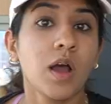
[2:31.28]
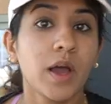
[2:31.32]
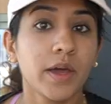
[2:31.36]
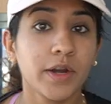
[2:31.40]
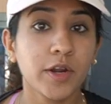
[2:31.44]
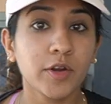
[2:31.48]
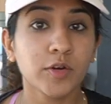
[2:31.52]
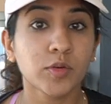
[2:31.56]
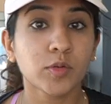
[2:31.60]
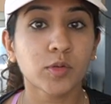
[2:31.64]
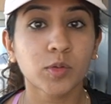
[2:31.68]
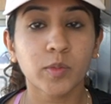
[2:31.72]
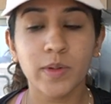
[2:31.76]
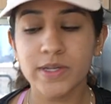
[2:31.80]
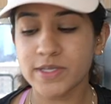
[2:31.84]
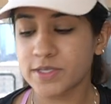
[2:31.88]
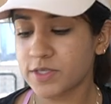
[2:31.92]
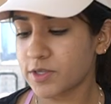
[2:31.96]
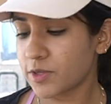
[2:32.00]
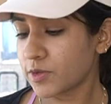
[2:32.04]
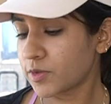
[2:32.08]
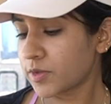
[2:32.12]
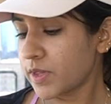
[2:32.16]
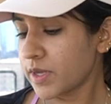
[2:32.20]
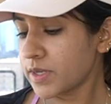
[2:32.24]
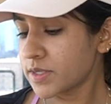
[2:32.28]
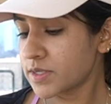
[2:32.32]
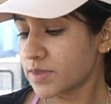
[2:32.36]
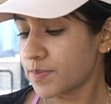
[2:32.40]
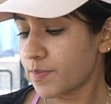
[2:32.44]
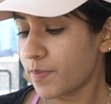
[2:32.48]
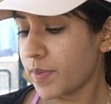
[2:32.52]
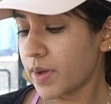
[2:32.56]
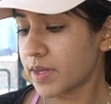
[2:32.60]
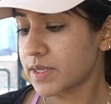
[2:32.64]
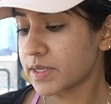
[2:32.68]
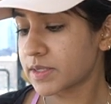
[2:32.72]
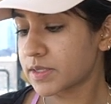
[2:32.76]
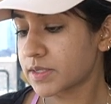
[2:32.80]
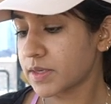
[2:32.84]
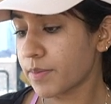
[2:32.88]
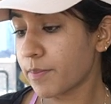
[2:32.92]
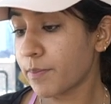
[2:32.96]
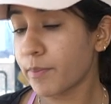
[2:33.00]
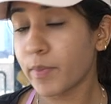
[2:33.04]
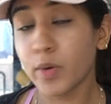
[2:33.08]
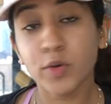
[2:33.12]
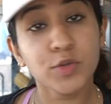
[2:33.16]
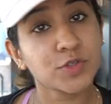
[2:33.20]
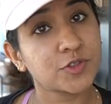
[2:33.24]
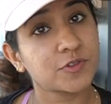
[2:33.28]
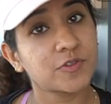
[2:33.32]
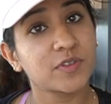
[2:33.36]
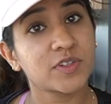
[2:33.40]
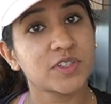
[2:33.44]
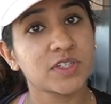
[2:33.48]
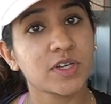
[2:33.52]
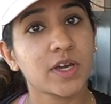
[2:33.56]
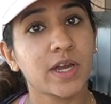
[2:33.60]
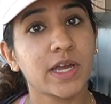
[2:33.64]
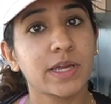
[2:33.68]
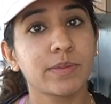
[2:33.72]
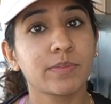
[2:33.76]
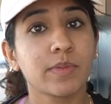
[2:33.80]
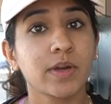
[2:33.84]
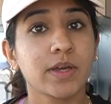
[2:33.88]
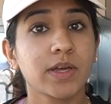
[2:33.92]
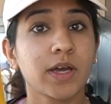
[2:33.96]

I don't always do this, but most of the time,